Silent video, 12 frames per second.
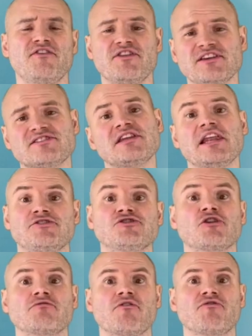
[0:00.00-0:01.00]
this
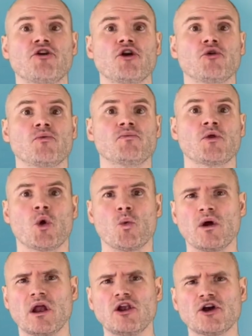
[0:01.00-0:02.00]
literature review, we
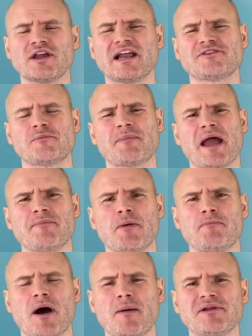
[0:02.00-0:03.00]
are looking at a paper
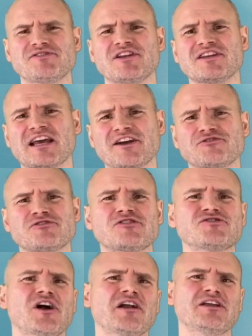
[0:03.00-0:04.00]
published in
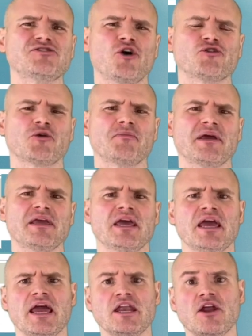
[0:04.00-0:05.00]
Gastrointestinal Endoscopy
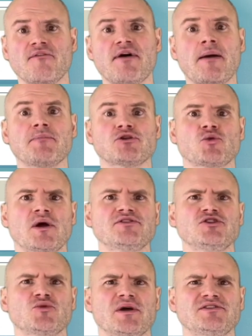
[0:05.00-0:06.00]
in November
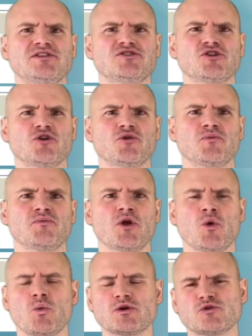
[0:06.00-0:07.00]
2022,
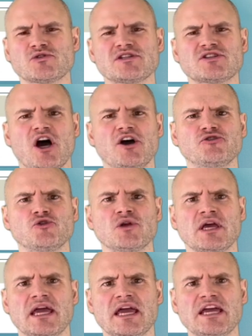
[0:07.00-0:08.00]
which was entitled
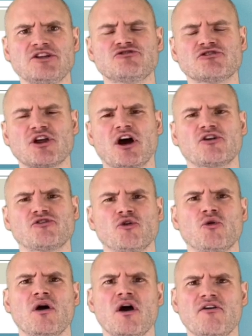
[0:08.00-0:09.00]

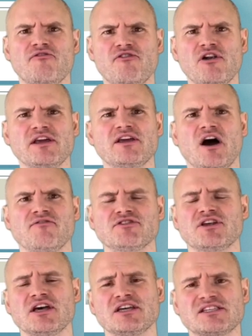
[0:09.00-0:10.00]
Intraductal, Fully
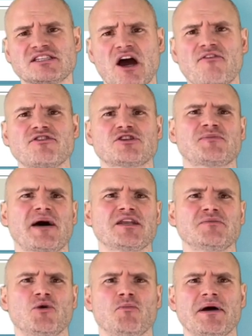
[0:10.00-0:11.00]
Covered,
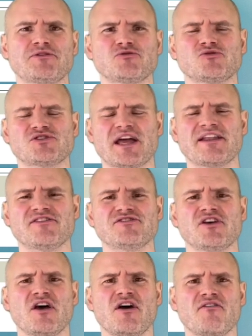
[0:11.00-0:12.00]
Self-Expandable Metal Stents
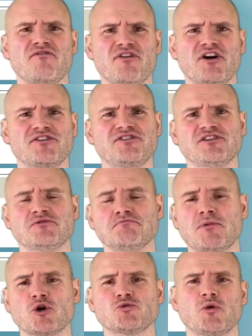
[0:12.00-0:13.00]
versus
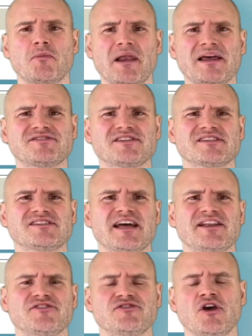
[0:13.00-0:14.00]
Multiple Plastic
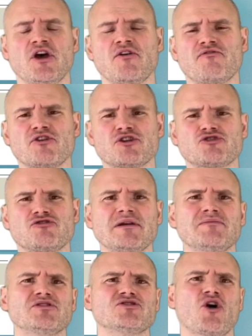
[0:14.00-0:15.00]
Stents for the
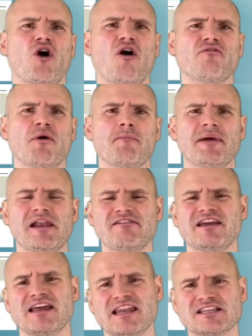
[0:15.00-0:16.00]
treatment of biliary
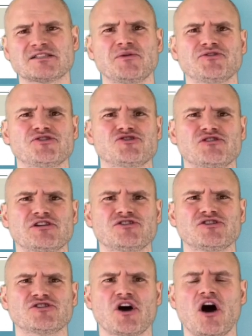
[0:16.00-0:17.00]
anastomotic
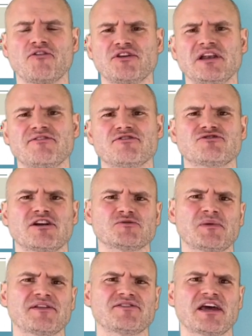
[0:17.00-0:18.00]
strictures after liver
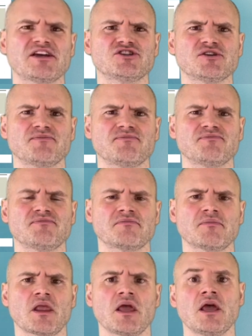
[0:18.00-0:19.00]
transplantation.
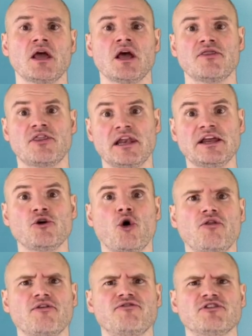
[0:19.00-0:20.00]
The lead
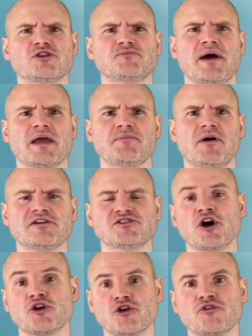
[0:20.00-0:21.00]
author for this paper is
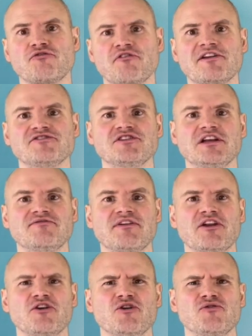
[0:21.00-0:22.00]
our good friend Janine
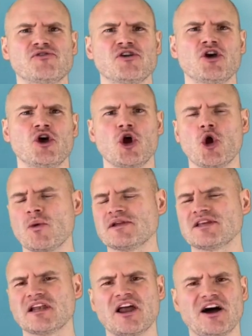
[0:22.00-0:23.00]
van Hoeft, who we're
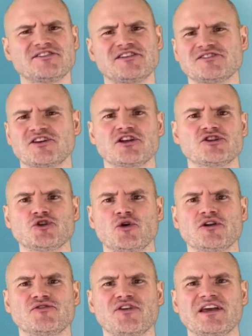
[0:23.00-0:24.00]
delighted is going to join
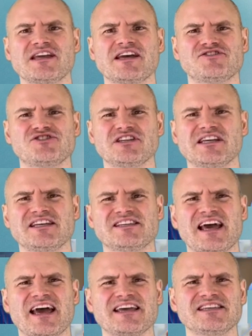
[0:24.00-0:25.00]
us for ESGE
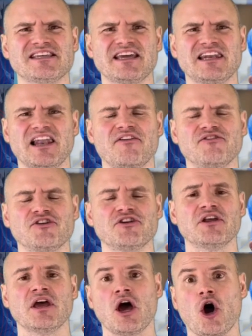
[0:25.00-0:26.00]
Days in London
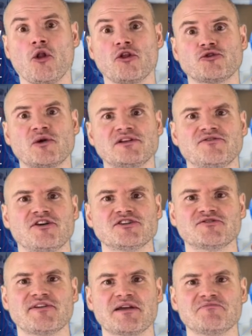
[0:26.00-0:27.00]
on the 21st
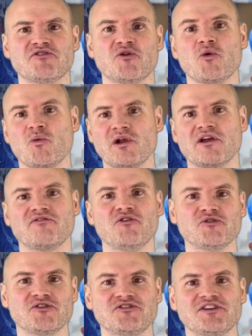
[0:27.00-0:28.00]
of April. We look
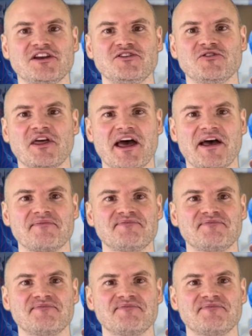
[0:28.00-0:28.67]
forward to seeing you there.